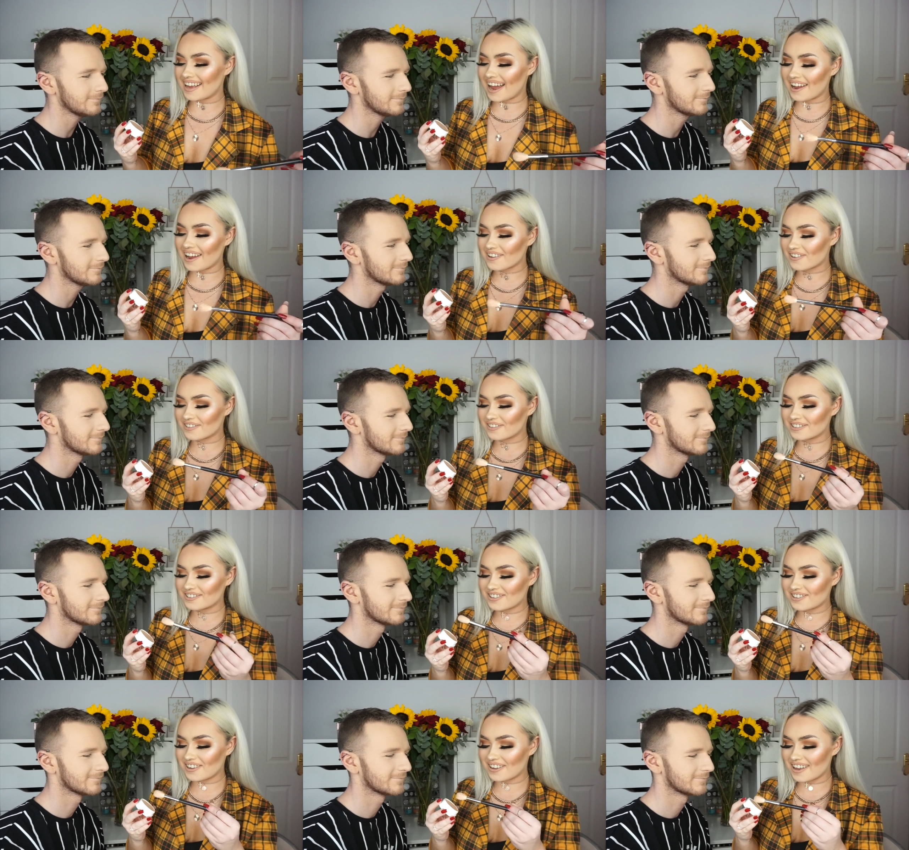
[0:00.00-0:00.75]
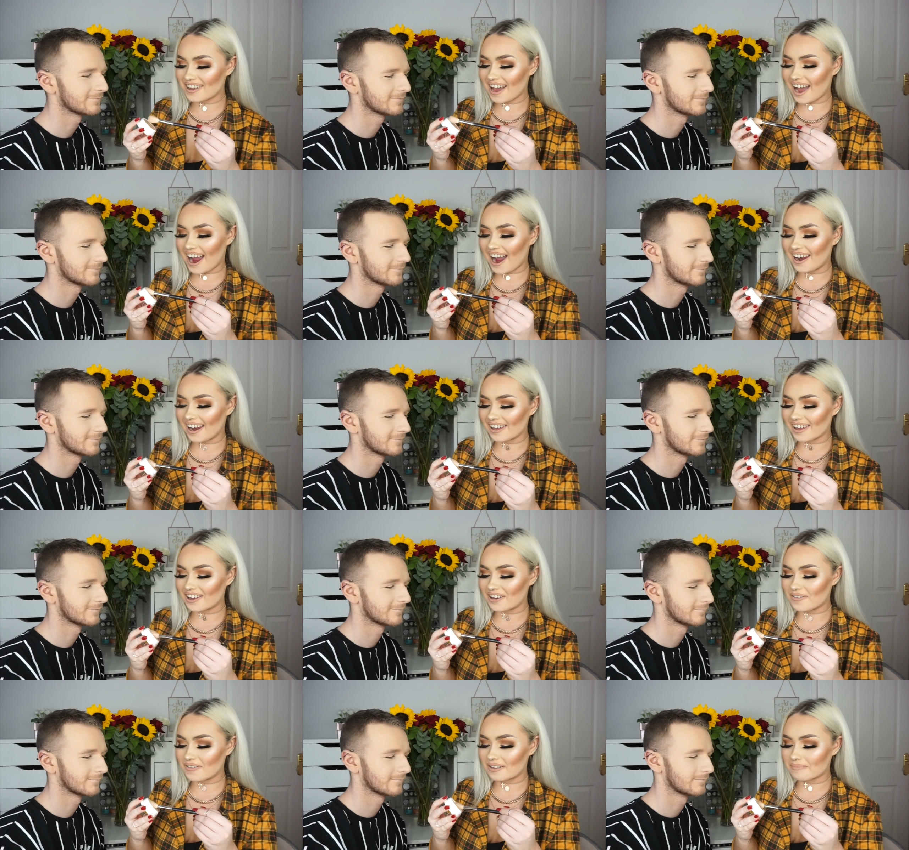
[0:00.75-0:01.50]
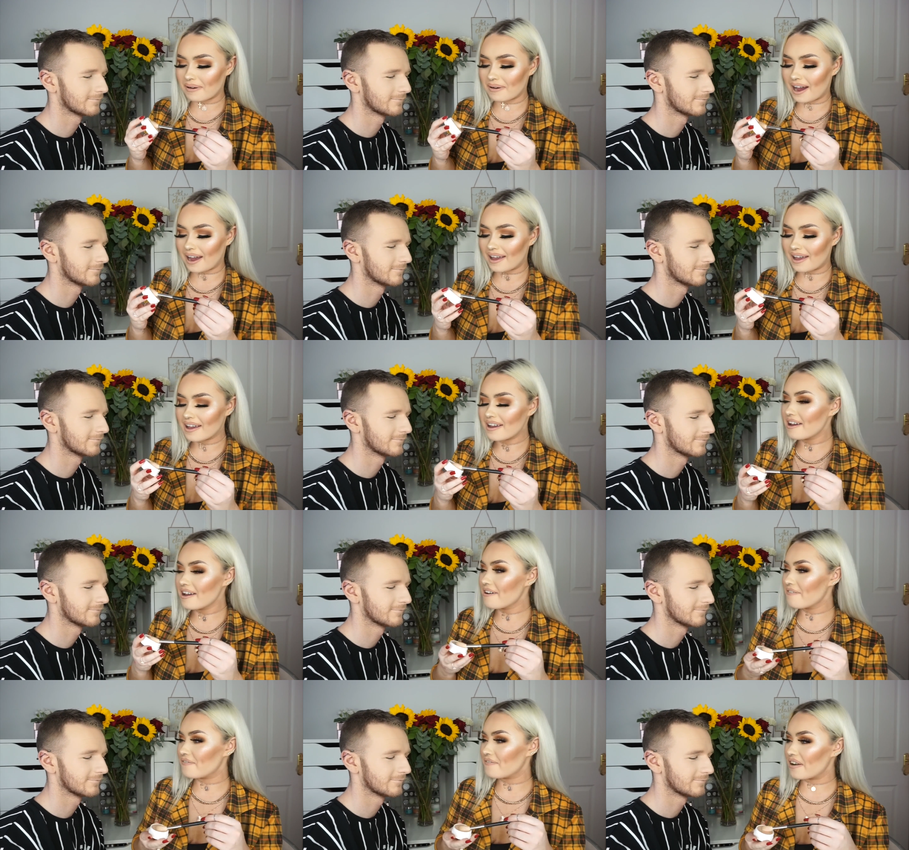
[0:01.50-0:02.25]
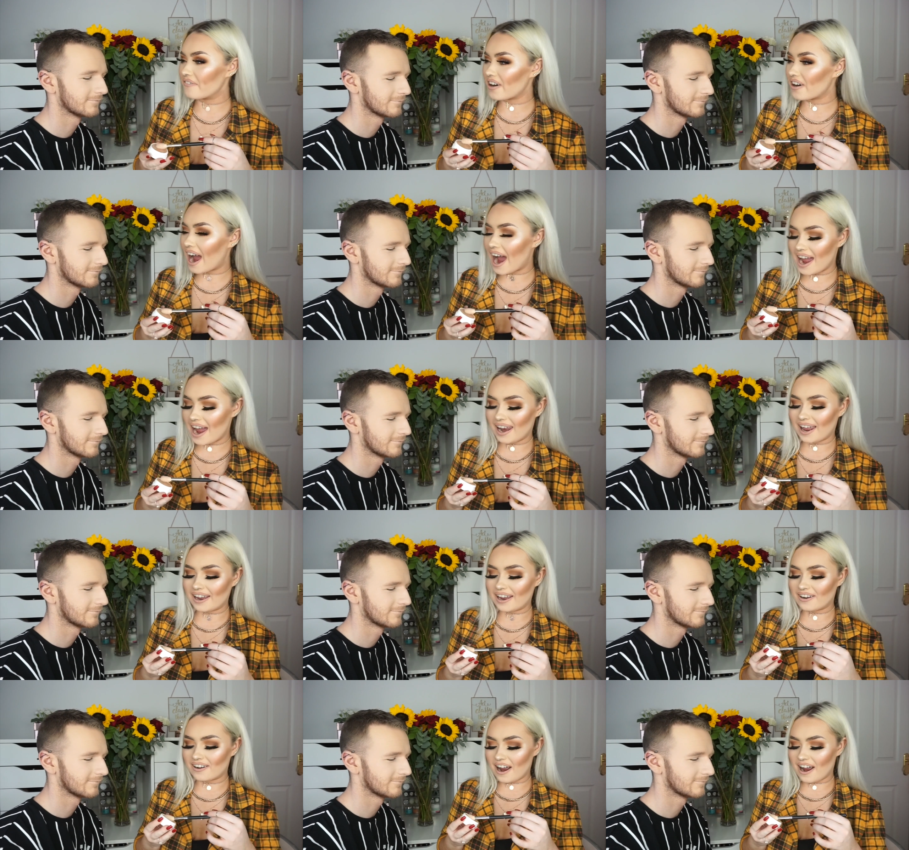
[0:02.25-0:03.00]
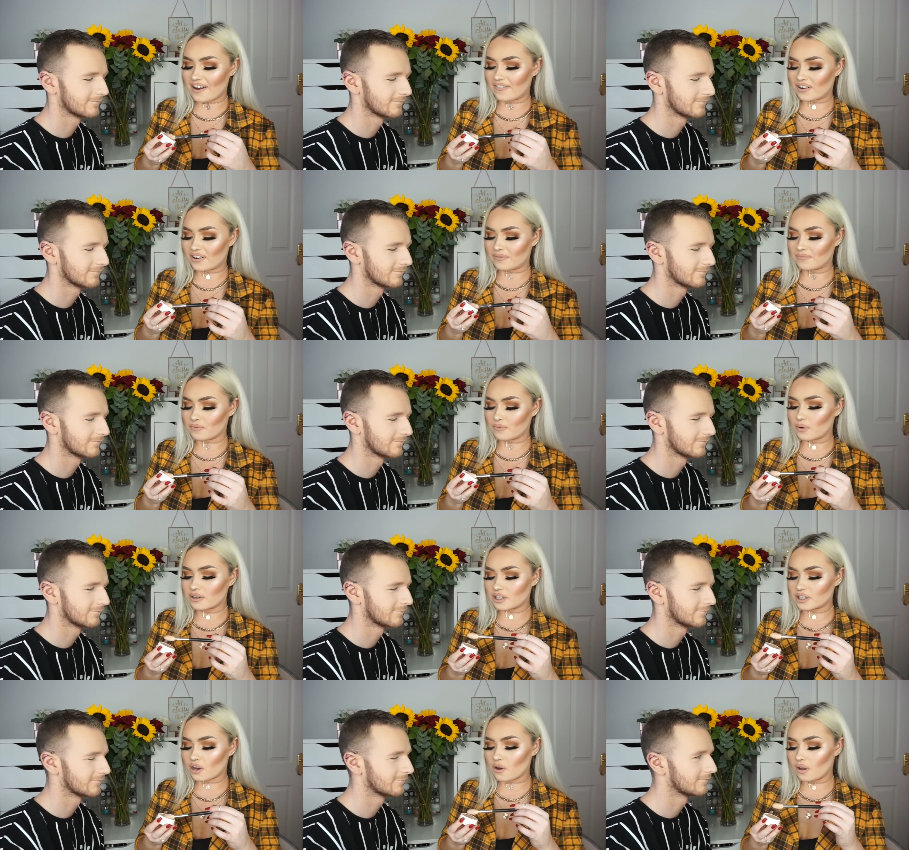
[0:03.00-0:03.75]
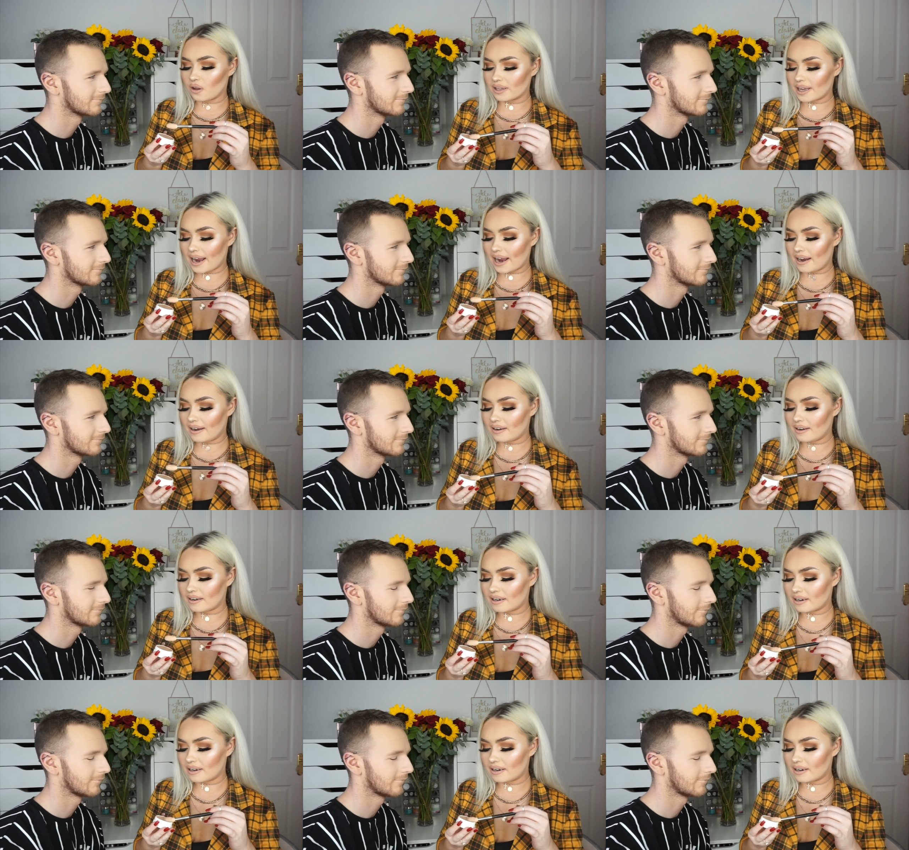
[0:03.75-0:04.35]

Speaker 1: I'm going to highlight you with my favourite highlighter ever. What's it called, Ken?